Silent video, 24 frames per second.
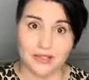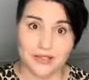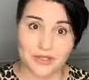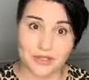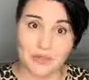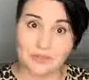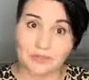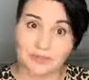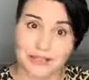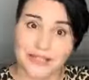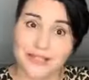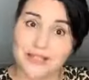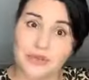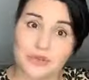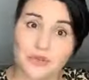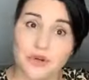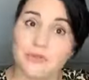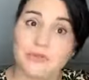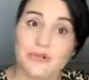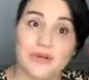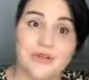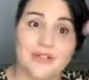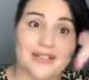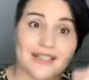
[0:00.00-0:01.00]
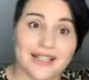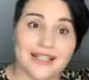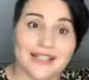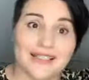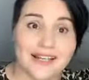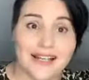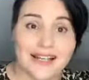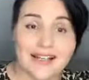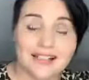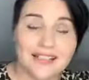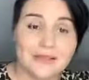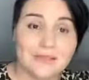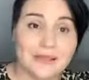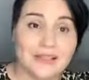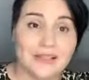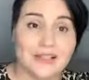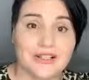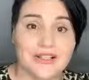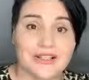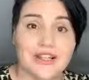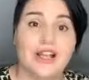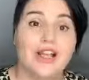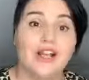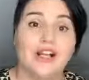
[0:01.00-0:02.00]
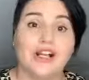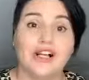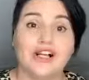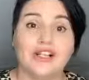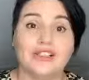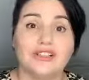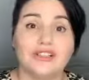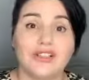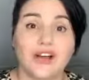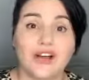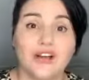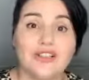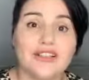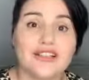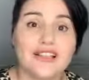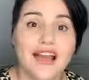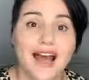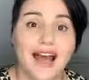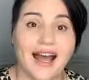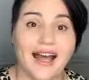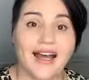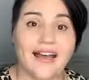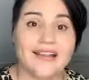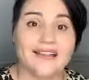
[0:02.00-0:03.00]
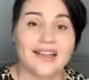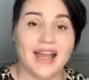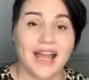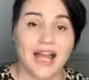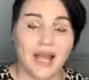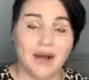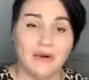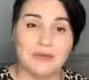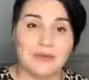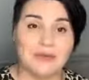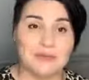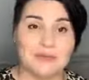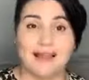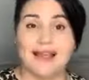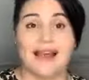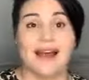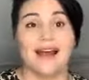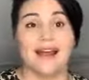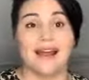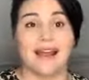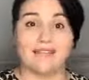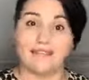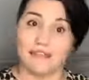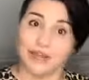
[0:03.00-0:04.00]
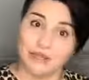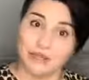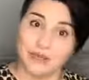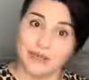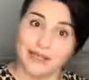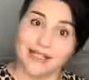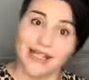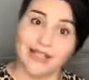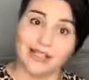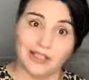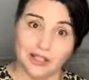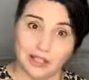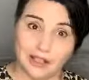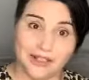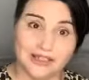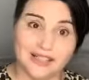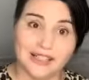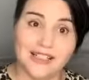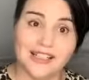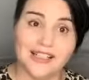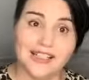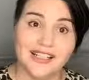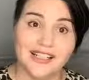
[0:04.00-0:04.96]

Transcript: So please drop your details, because Loz has helped me out, everybody, a lot.